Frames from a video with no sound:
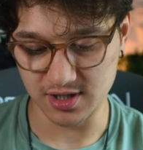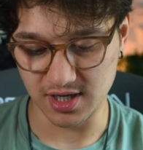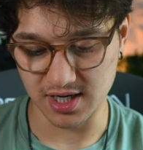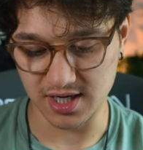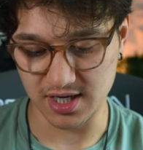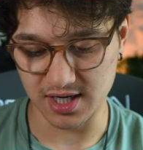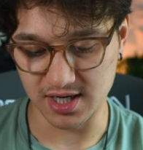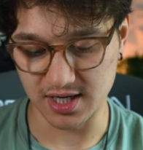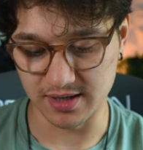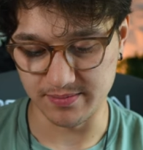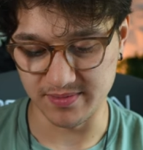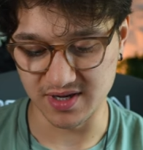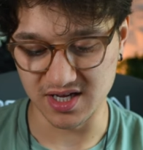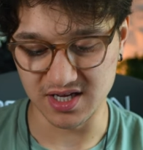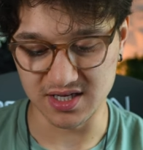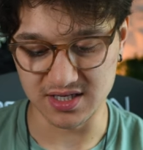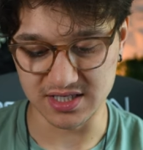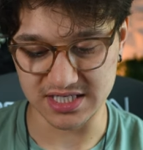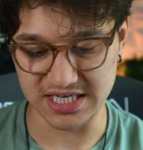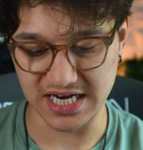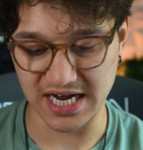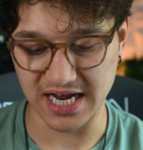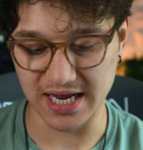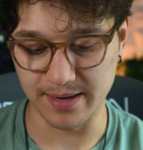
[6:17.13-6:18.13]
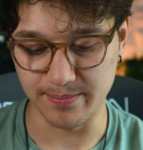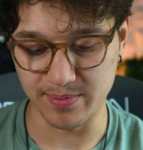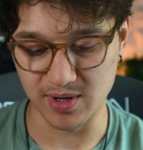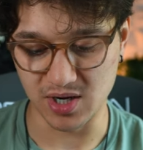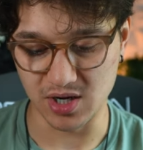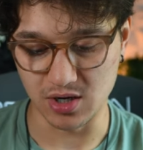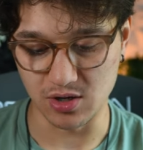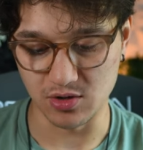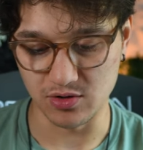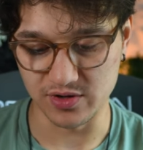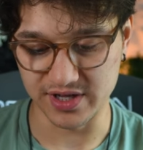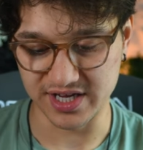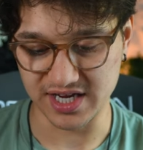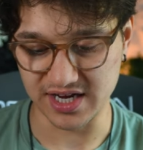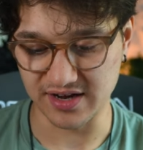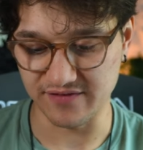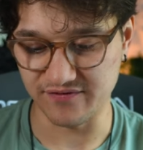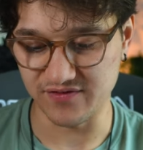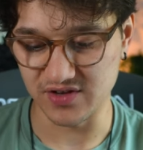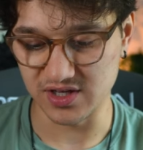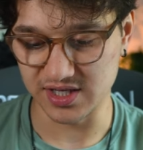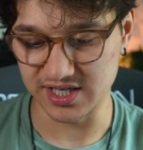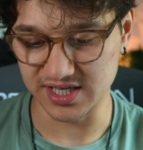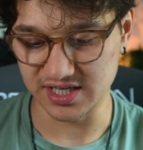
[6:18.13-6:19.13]
Um, in Type-O, like I
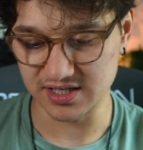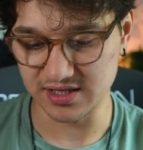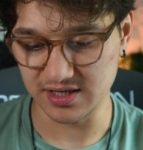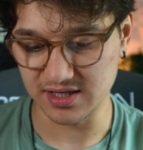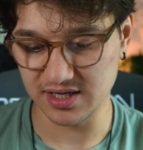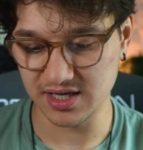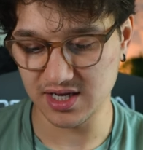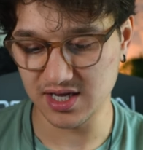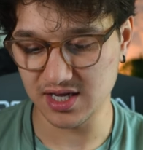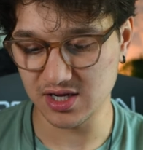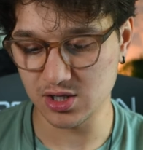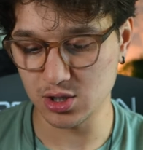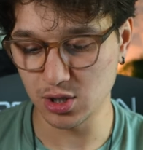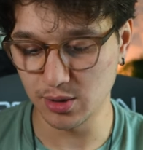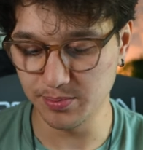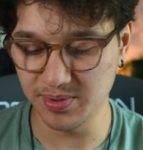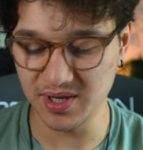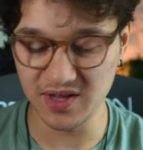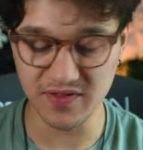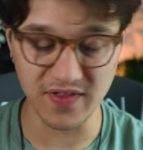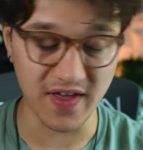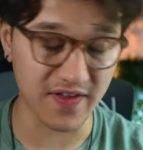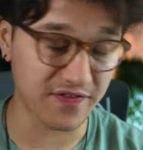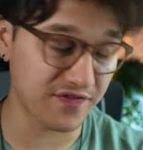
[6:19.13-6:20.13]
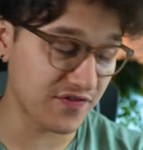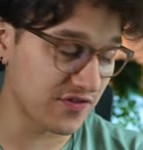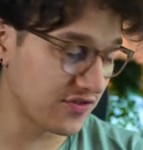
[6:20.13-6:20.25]
feel like it could be that,